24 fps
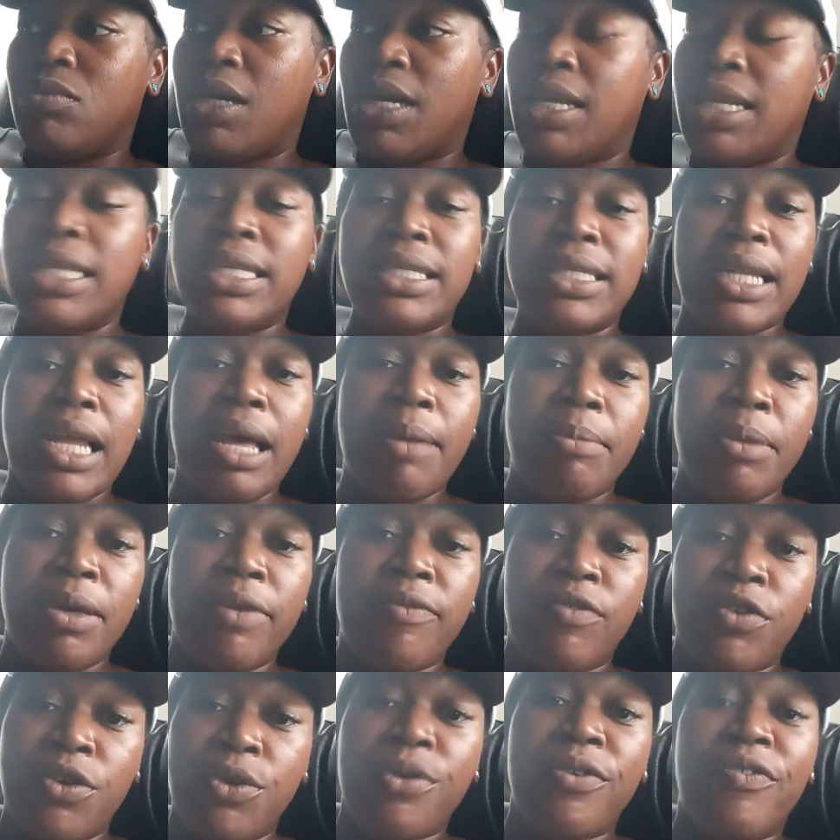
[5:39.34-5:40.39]
and it's not
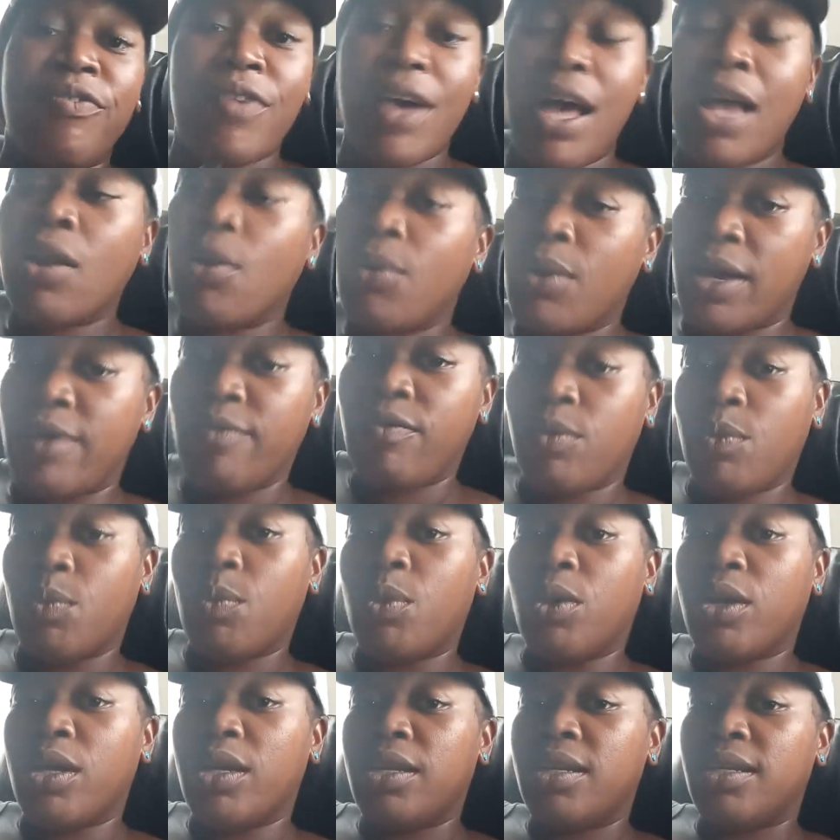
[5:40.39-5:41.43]
meant for you to follow
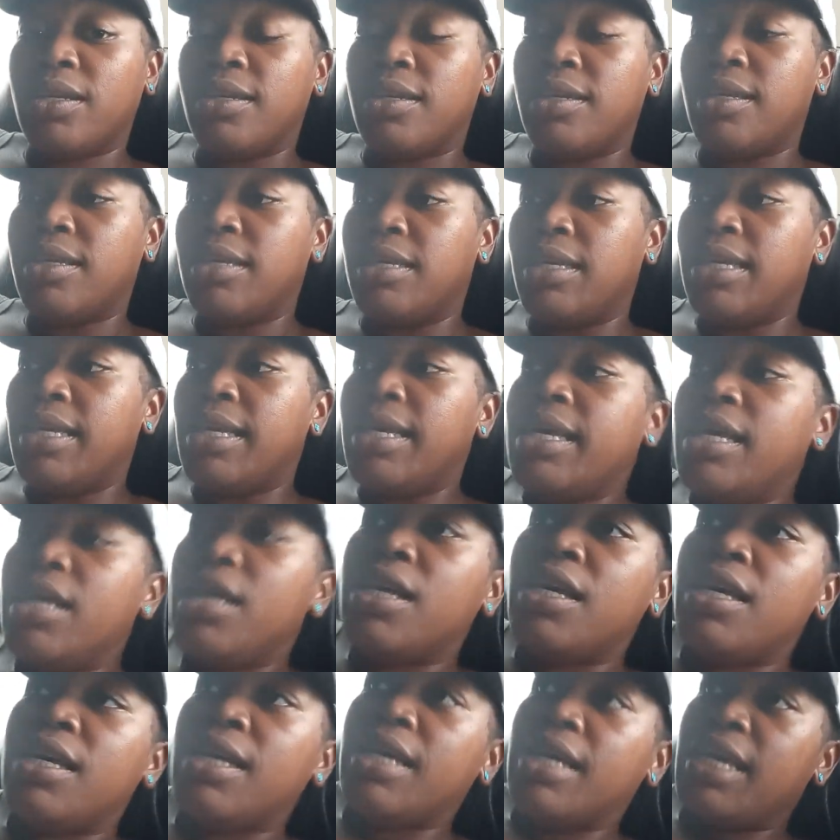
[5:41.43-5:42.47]
everyone.
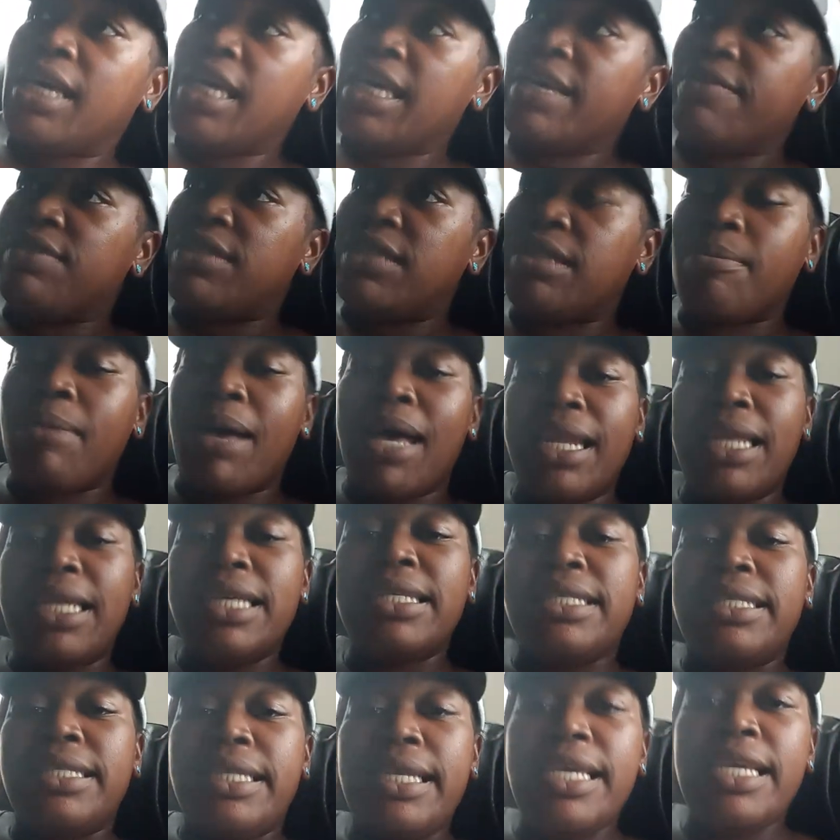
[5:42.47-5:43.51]
If
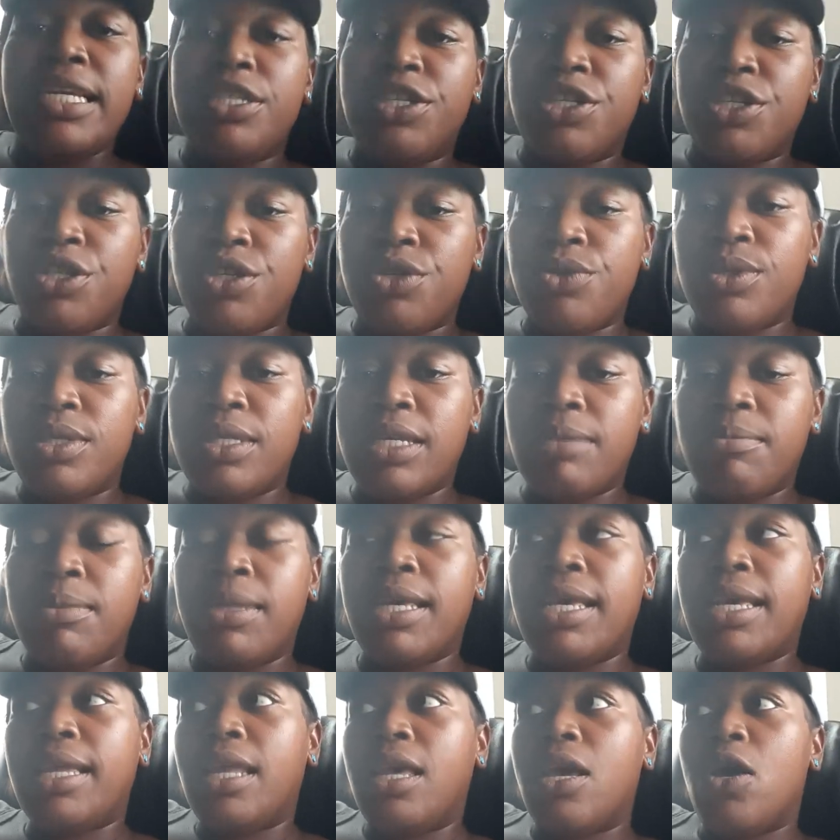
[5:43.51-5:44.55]
somebody is teaching you
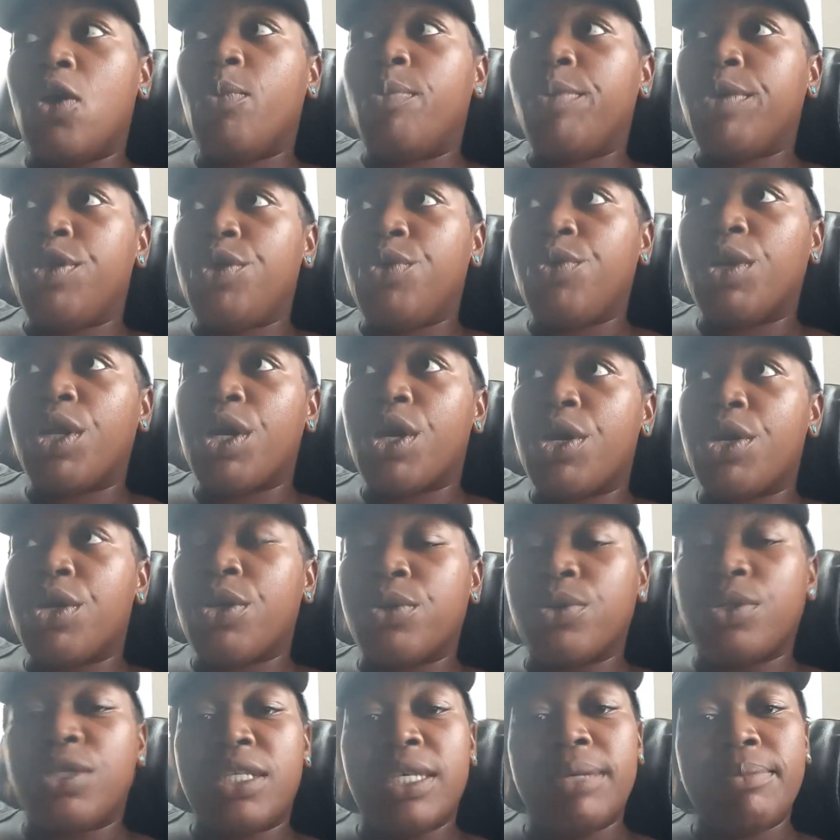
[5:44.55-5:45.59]
something and helping you learn
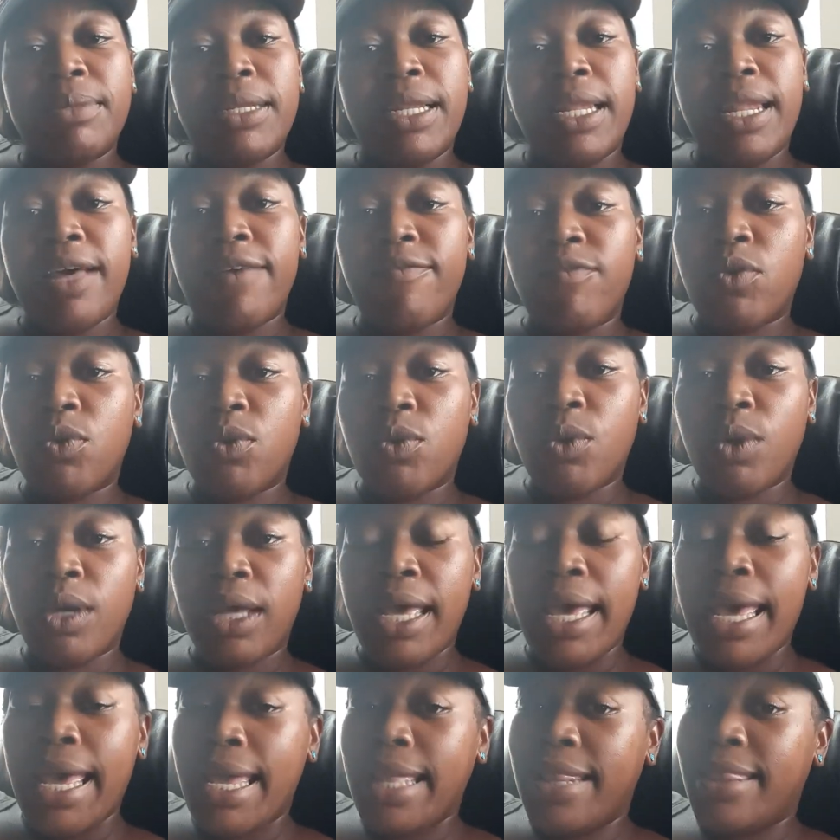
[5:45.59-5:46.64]
on some level
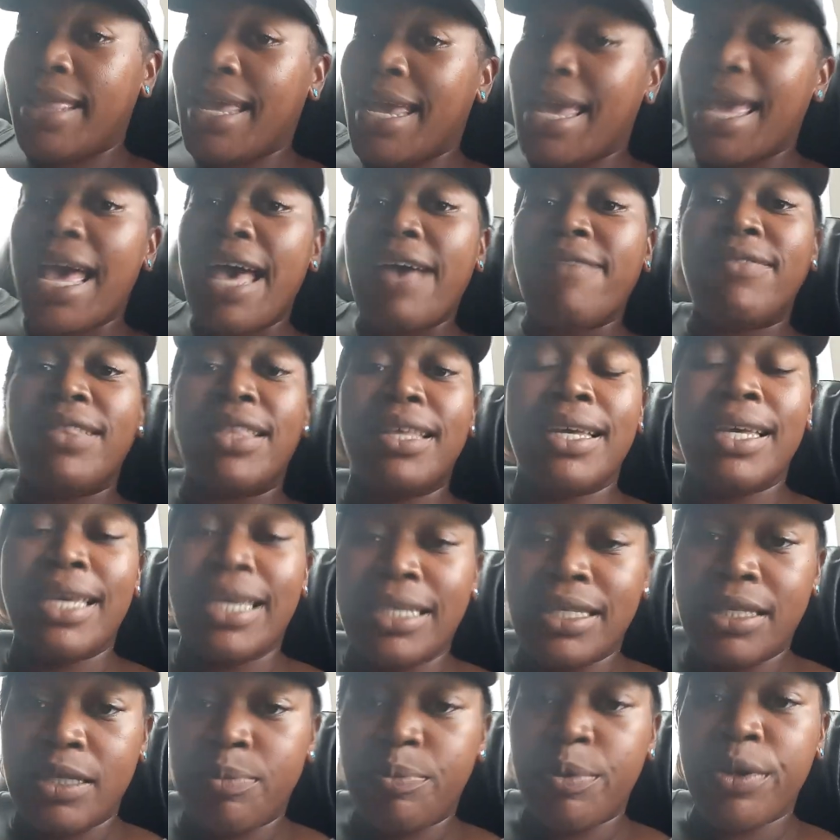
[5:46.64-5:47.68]
and they have the
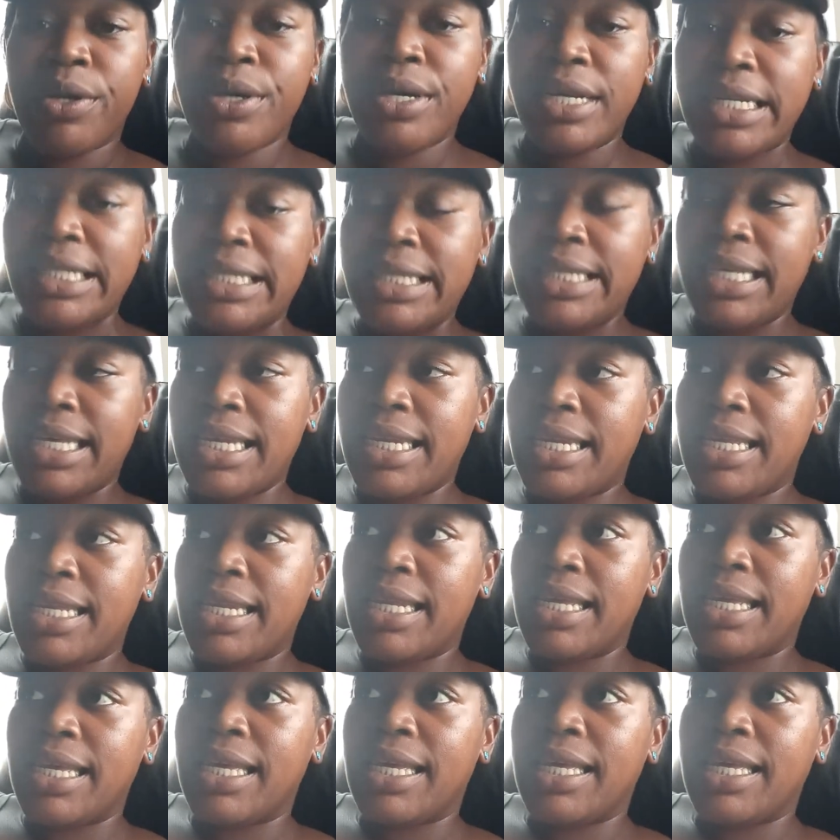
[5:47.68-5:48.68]
experience in it,